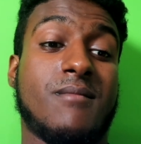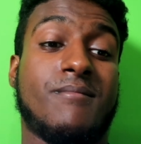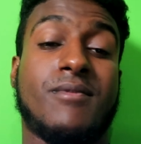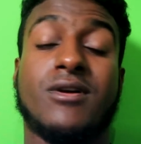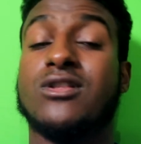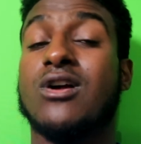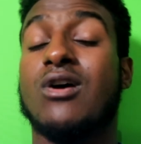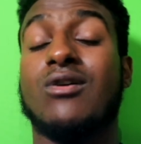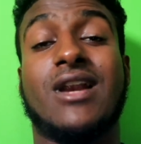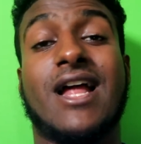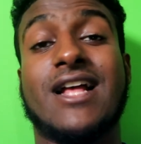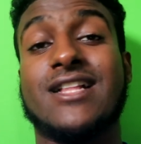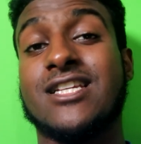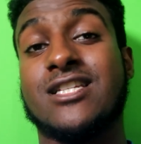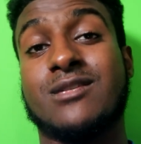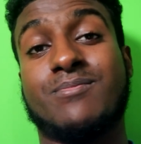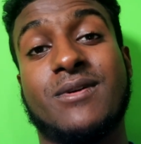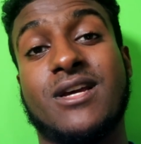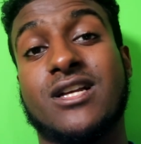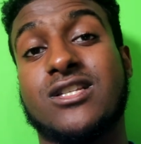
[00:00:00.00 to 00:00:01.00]
But don't let
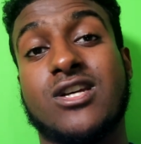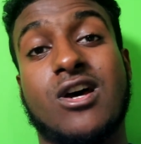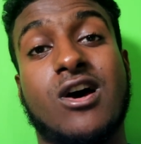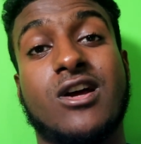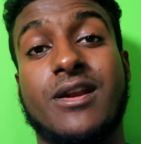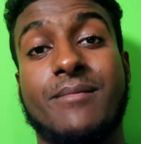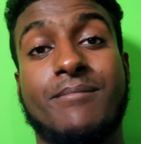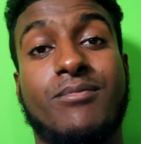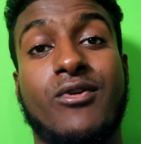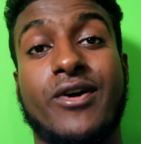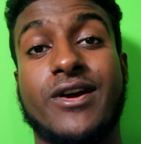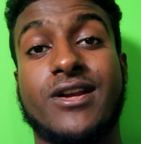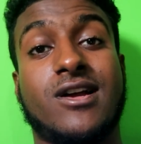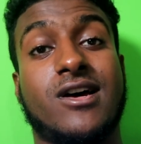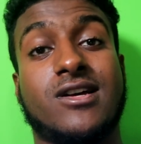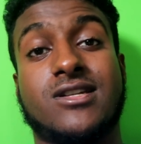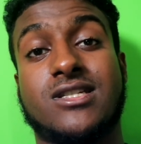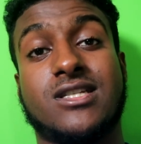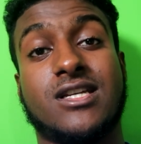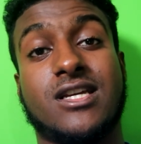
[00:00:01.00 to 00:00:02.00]
this be a turning point in
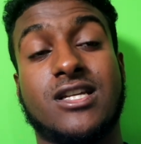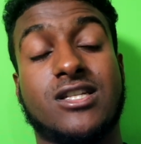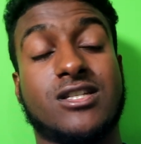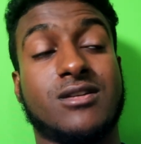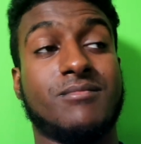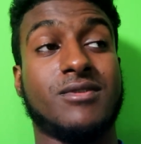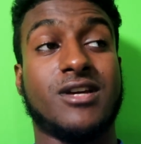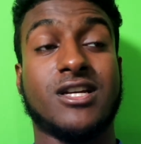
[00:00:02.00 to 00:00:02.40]
our season,